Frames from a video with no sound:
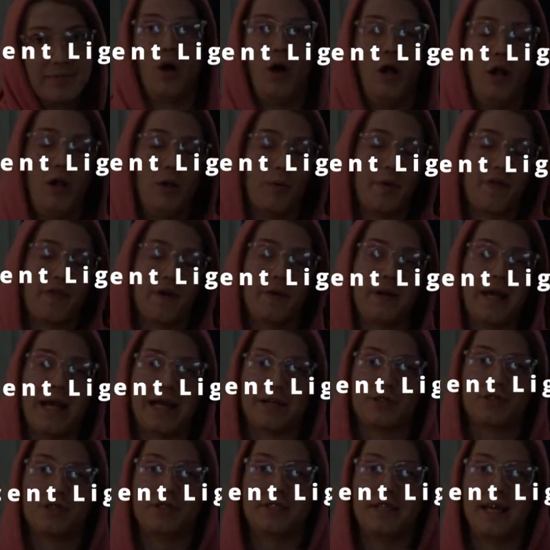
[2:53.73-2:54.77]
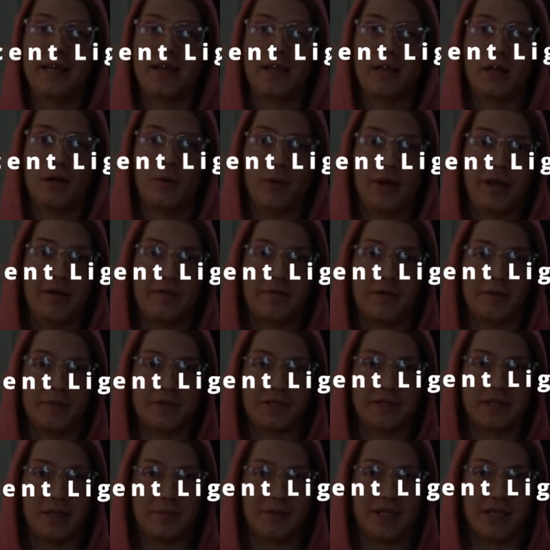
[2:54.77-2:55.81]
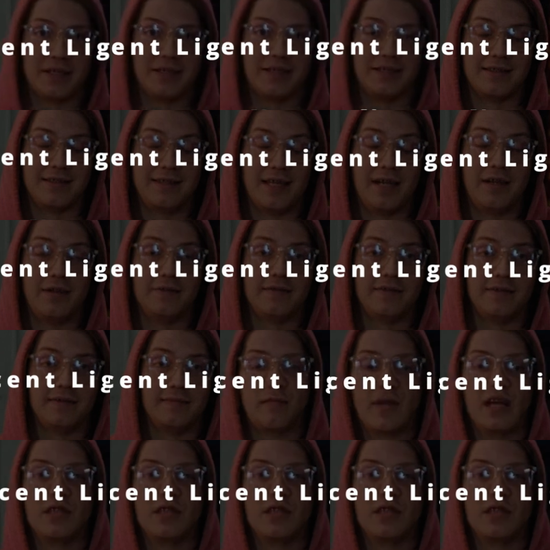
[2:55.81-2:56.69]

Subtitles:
all without actually taking away from the subject itself,